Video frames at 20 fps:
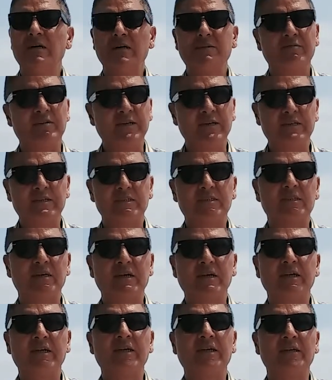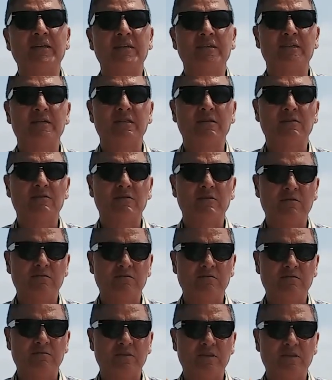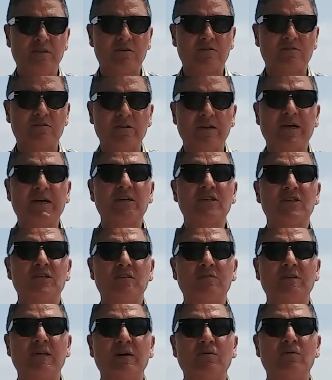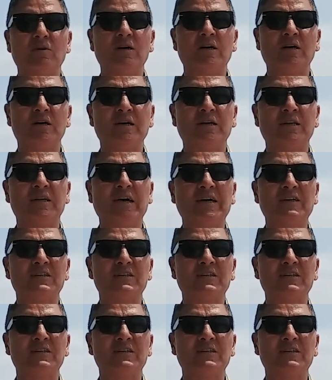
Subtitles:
give an insight into the creation of that work and